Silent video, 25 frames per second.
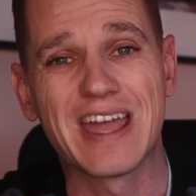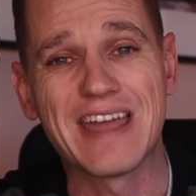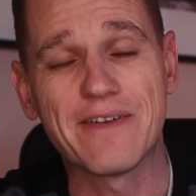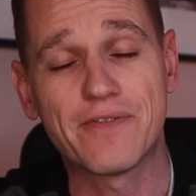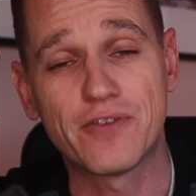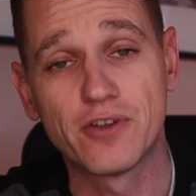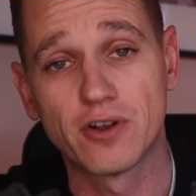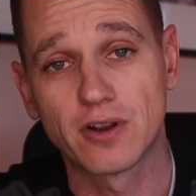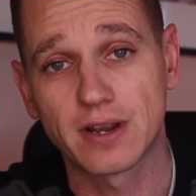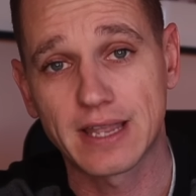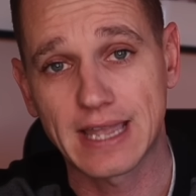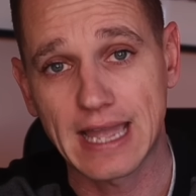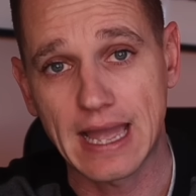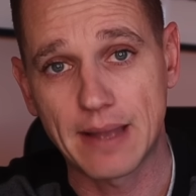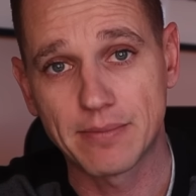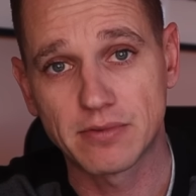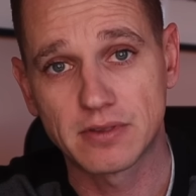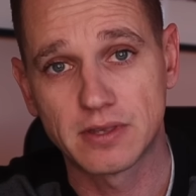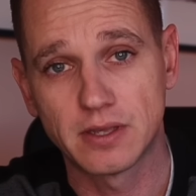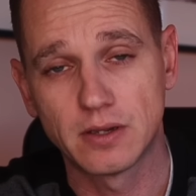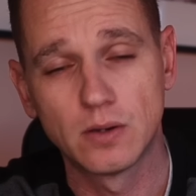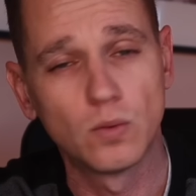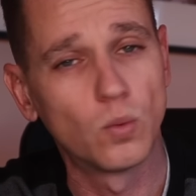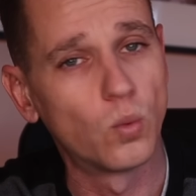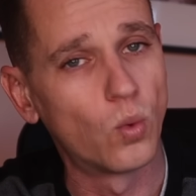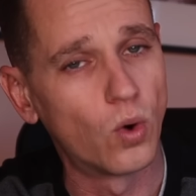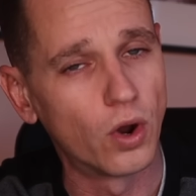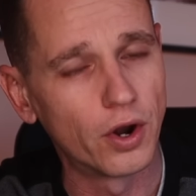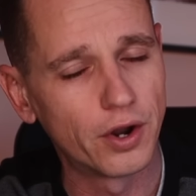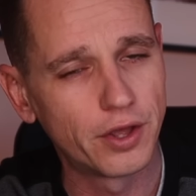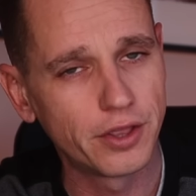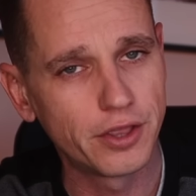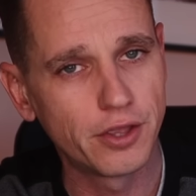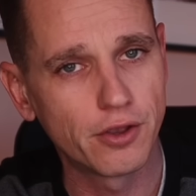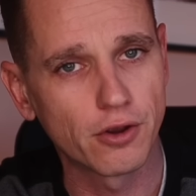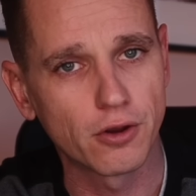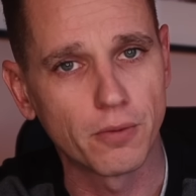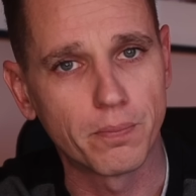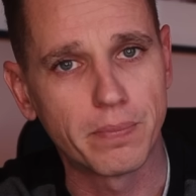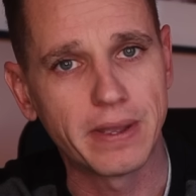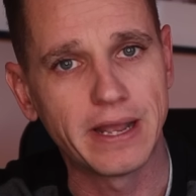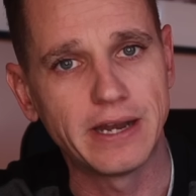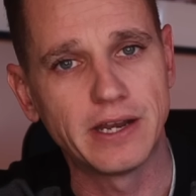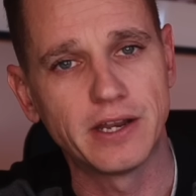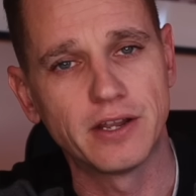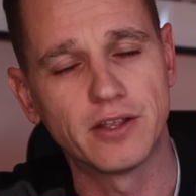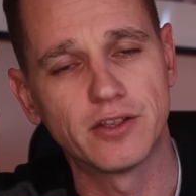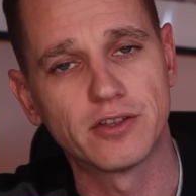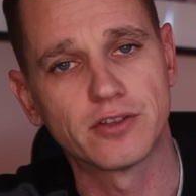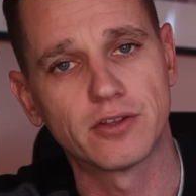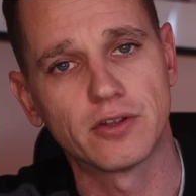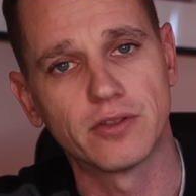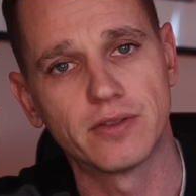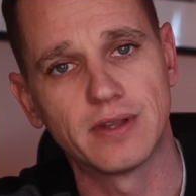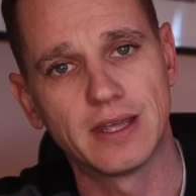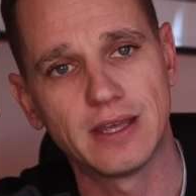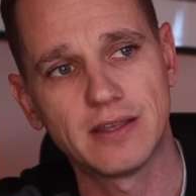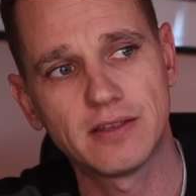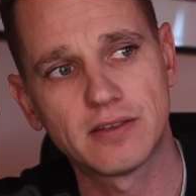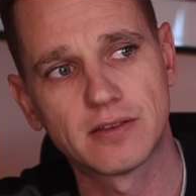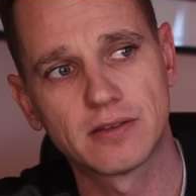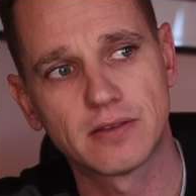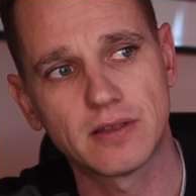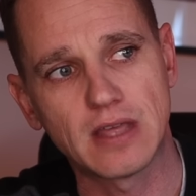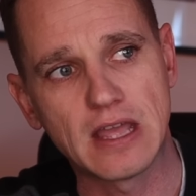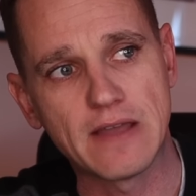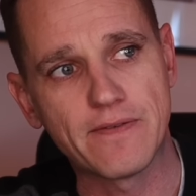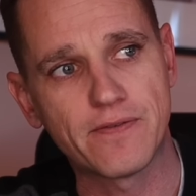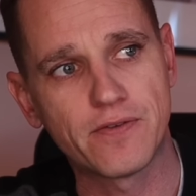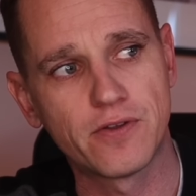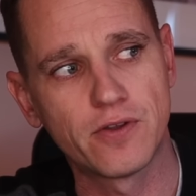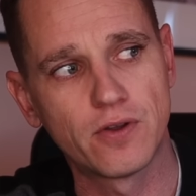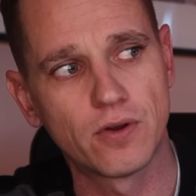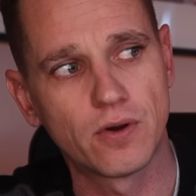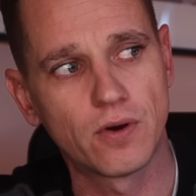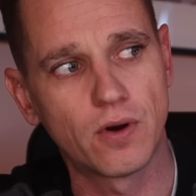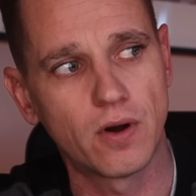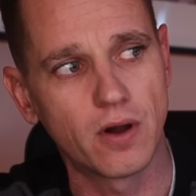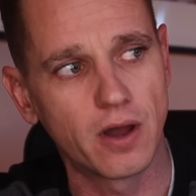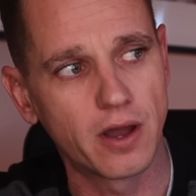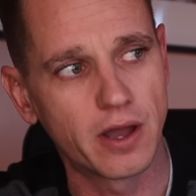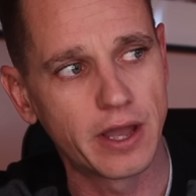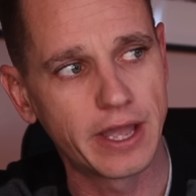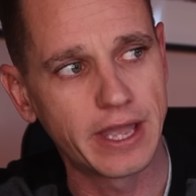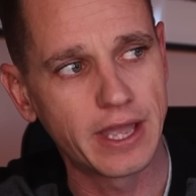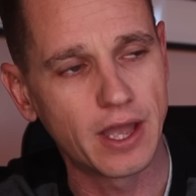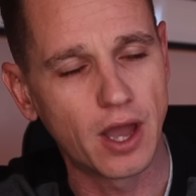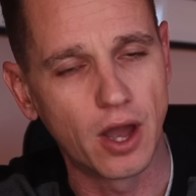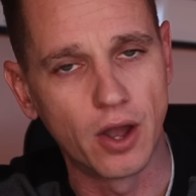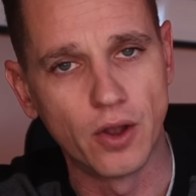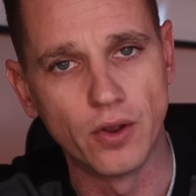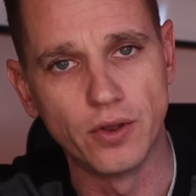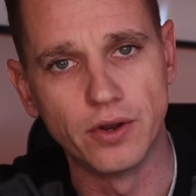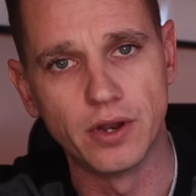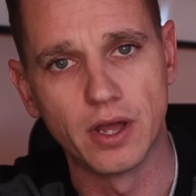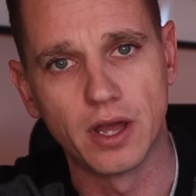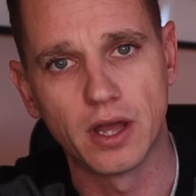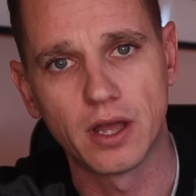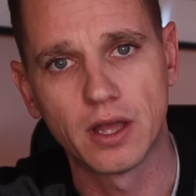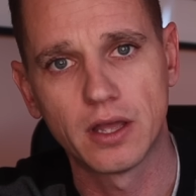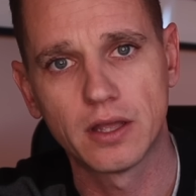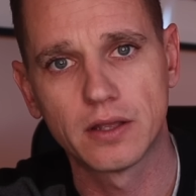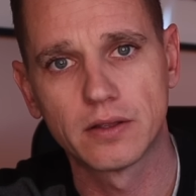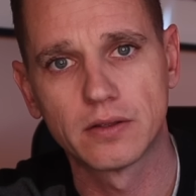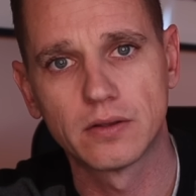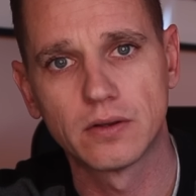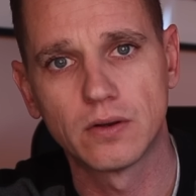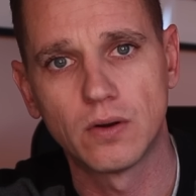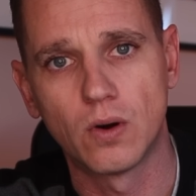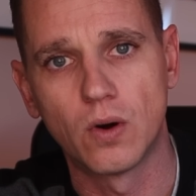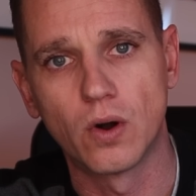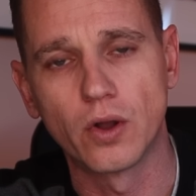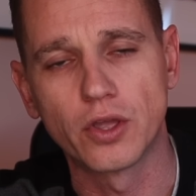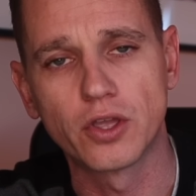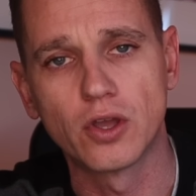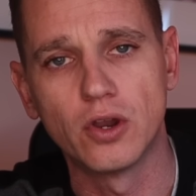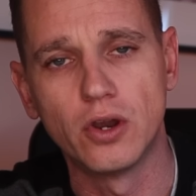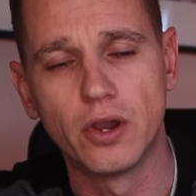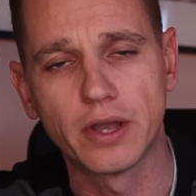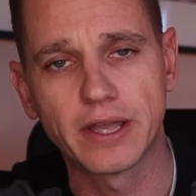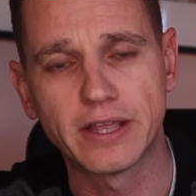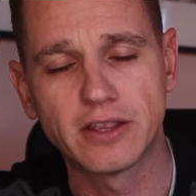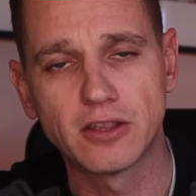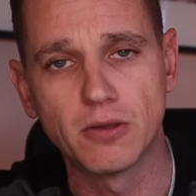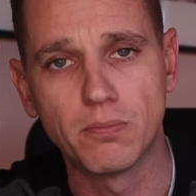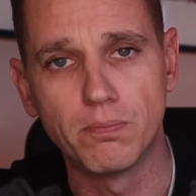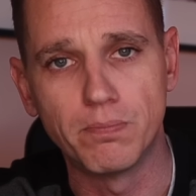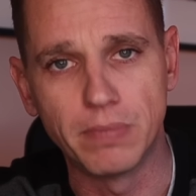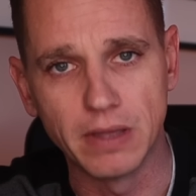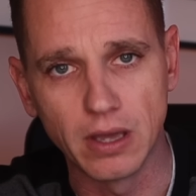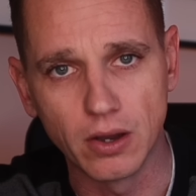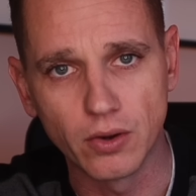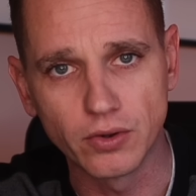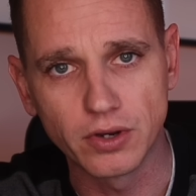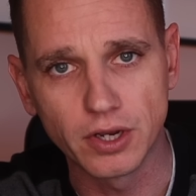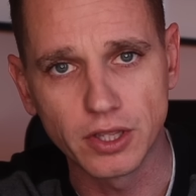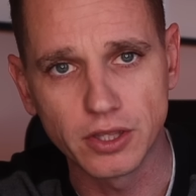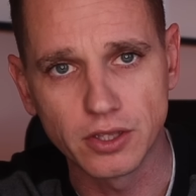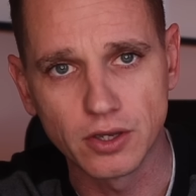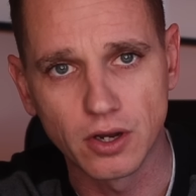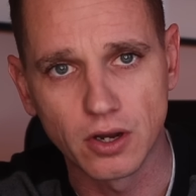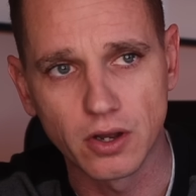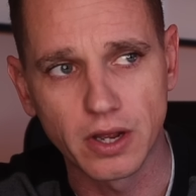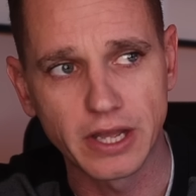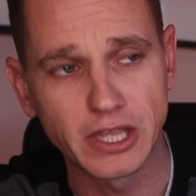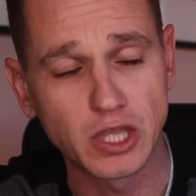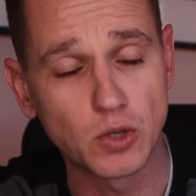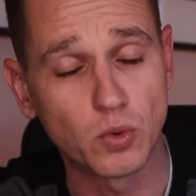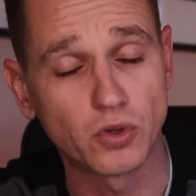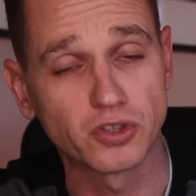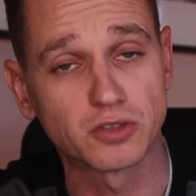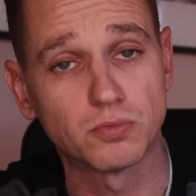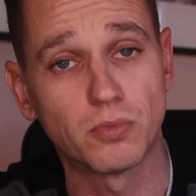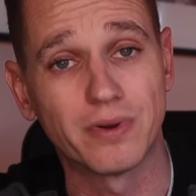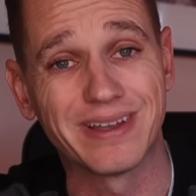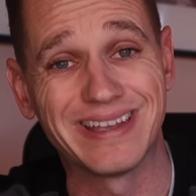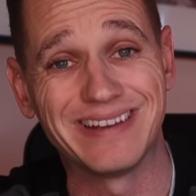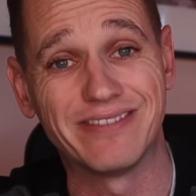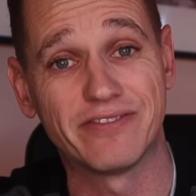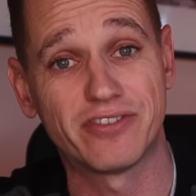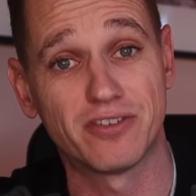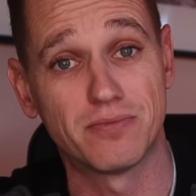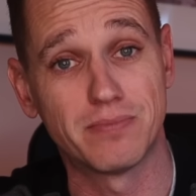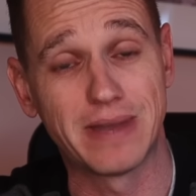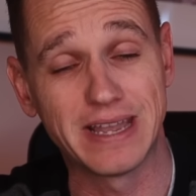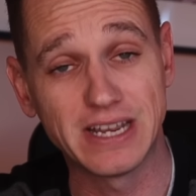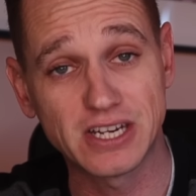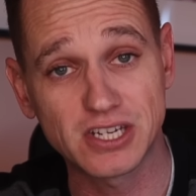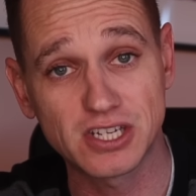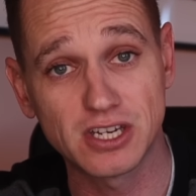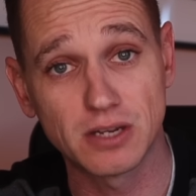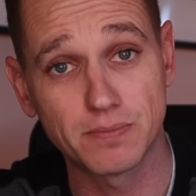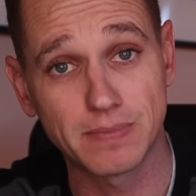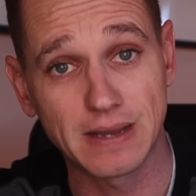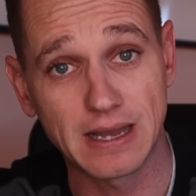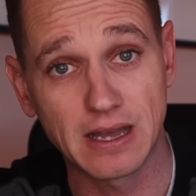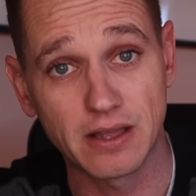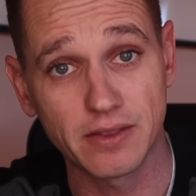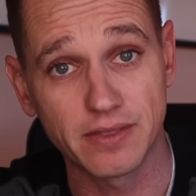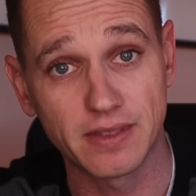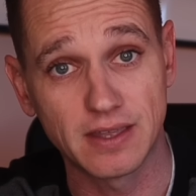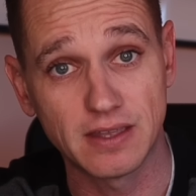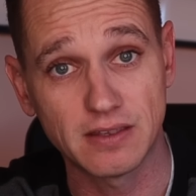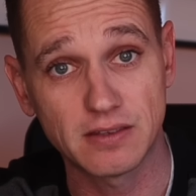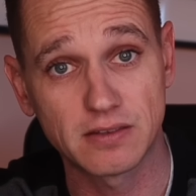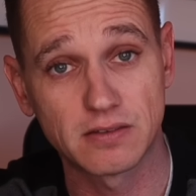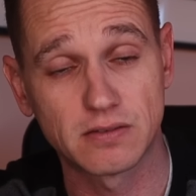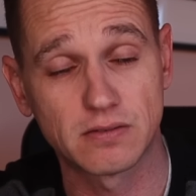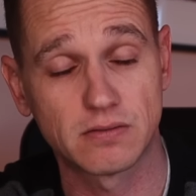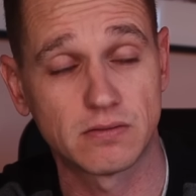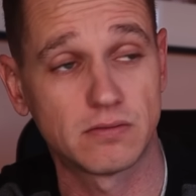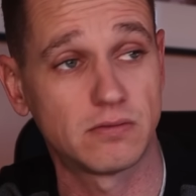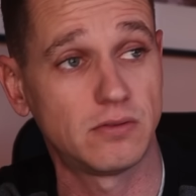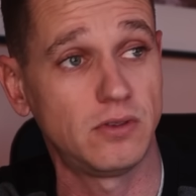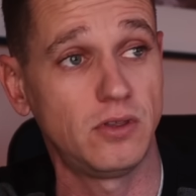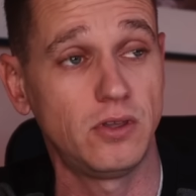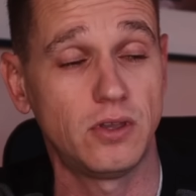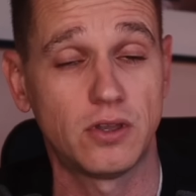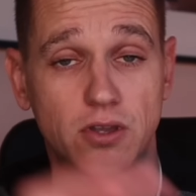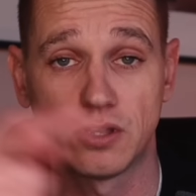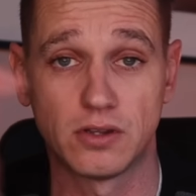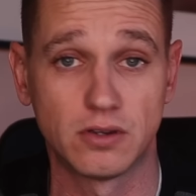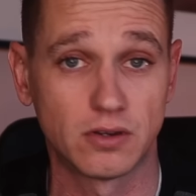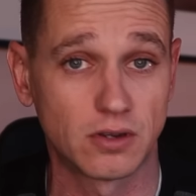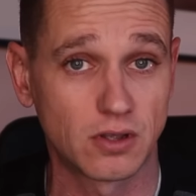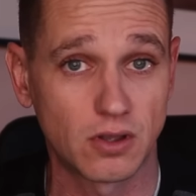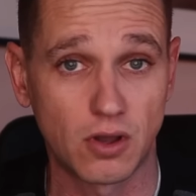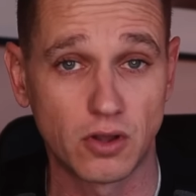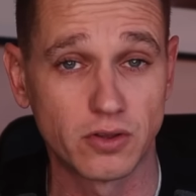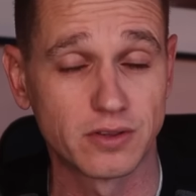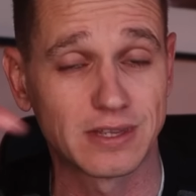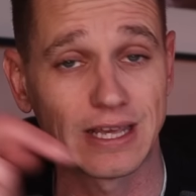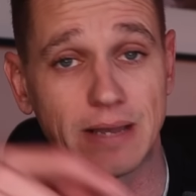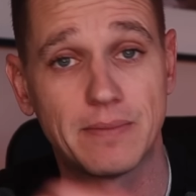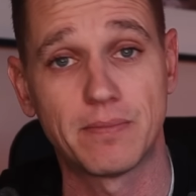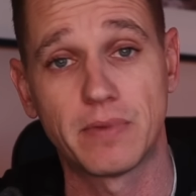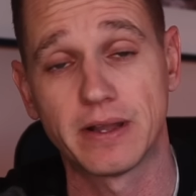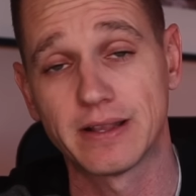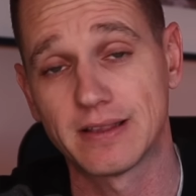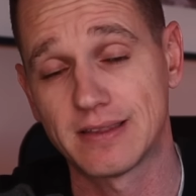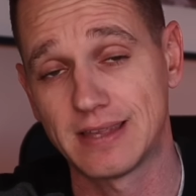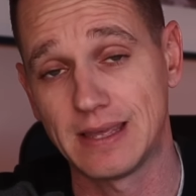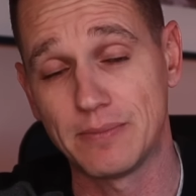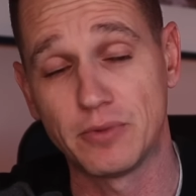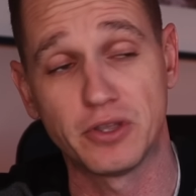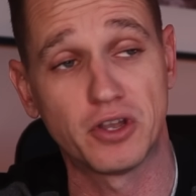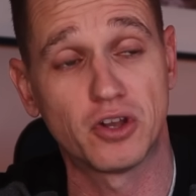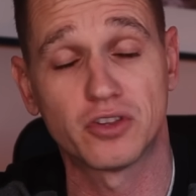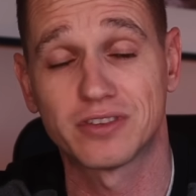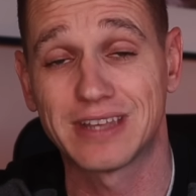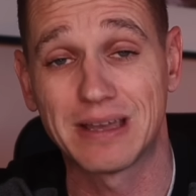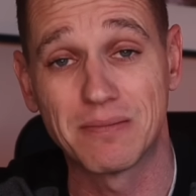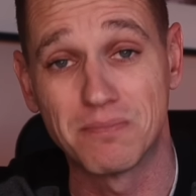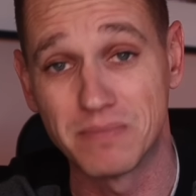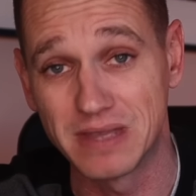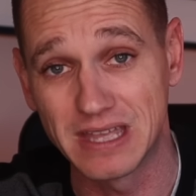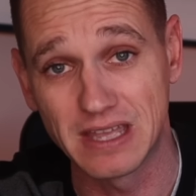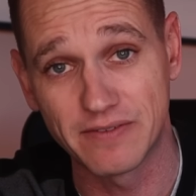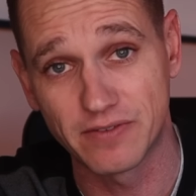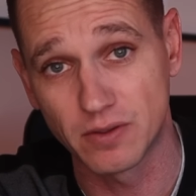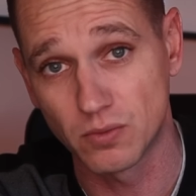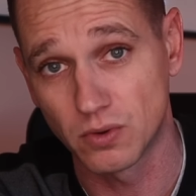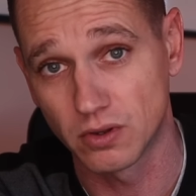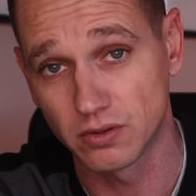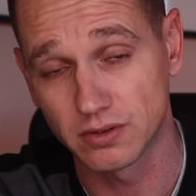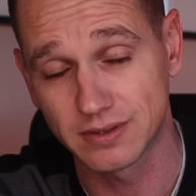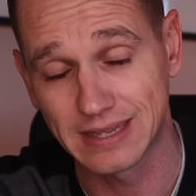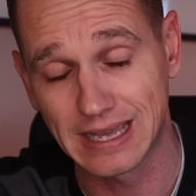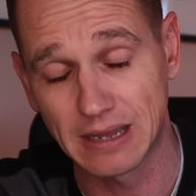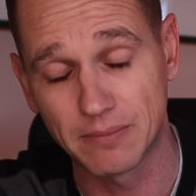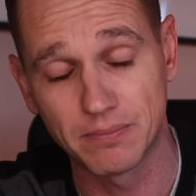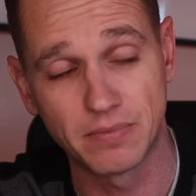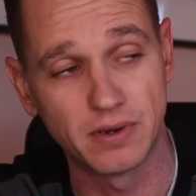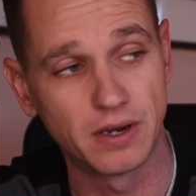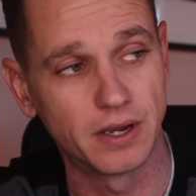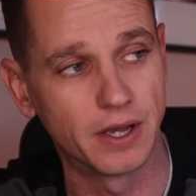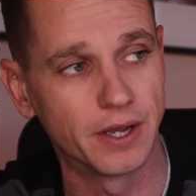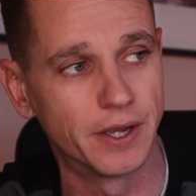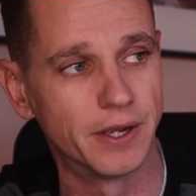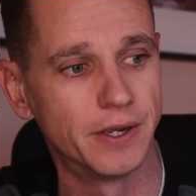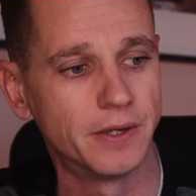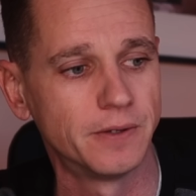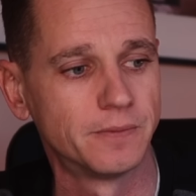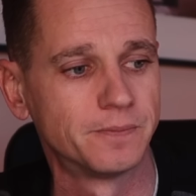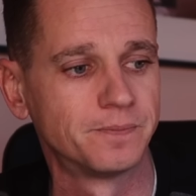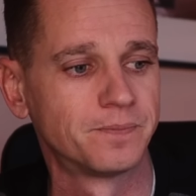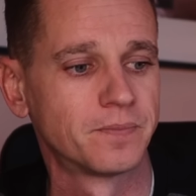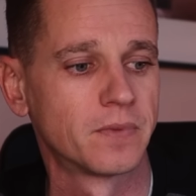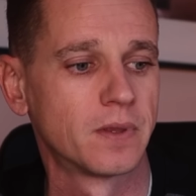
If you're a captain, what are your opinions on this? If you're a owner or you're looking to build a yacht, or you want some more information about this, you can contact my team and contact me if you want down below.